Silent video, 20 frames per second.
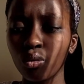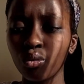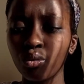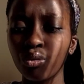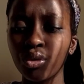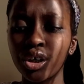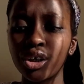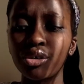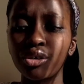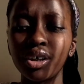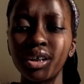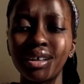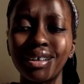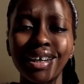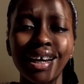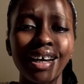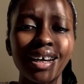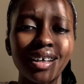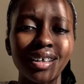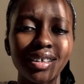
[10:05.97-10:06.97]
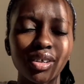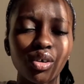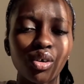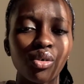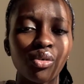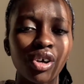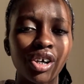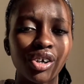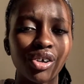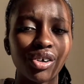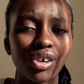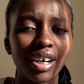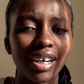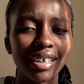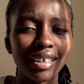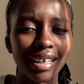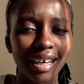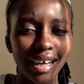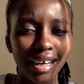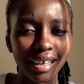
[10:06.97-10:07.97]
we're doing diets, or
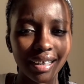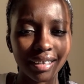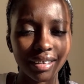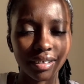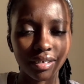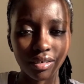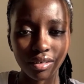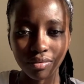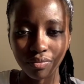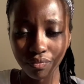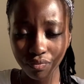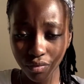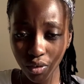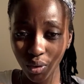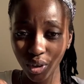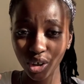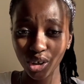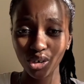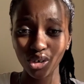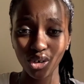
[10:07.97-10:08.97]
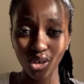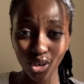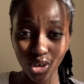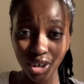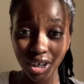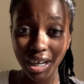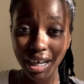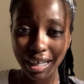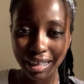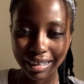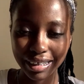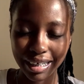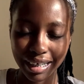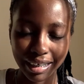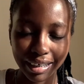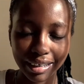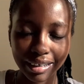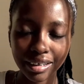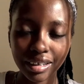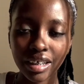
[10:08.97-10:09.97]
when you're on a
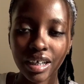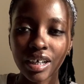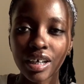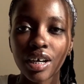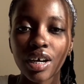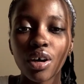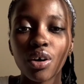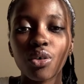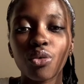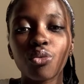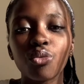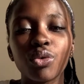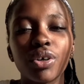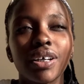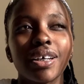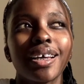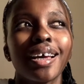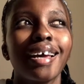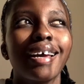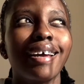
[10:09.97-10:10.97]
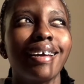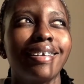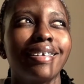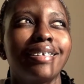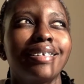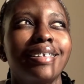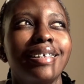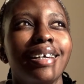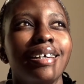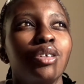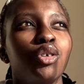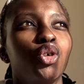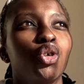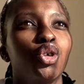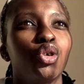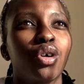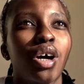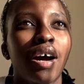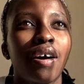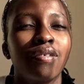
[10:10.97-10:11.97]
diet, we tend
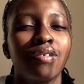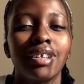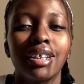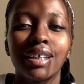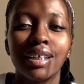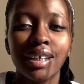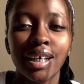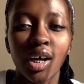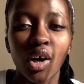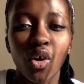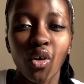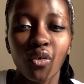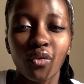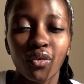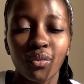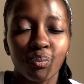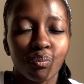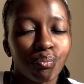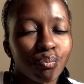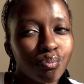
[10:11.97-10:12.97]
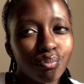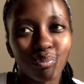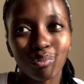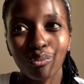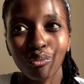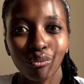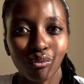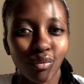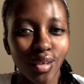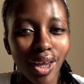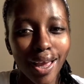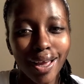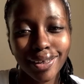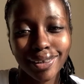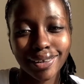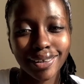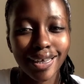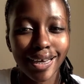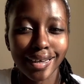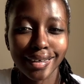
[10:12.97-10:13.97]
to have this thing of,
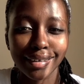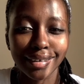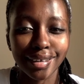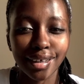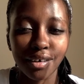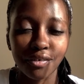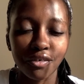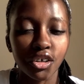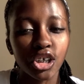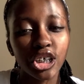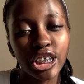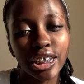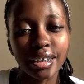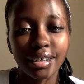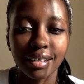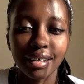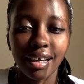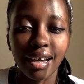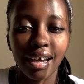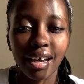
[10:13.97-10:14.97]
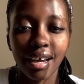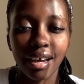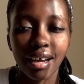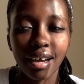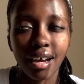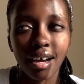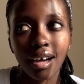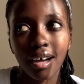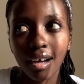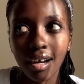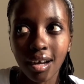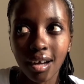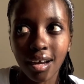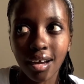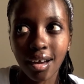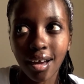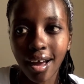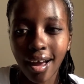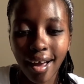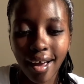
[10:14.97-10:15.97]
today I deserve a cheat day.
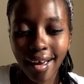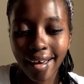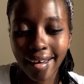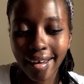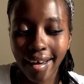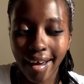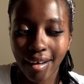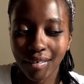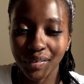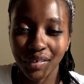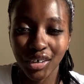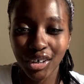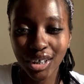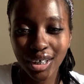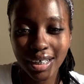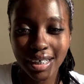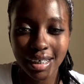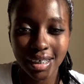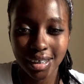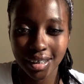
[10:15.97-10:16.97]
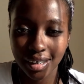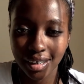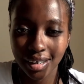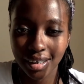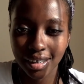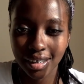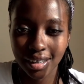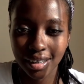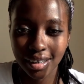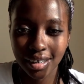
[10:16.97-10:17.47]
I have earned it.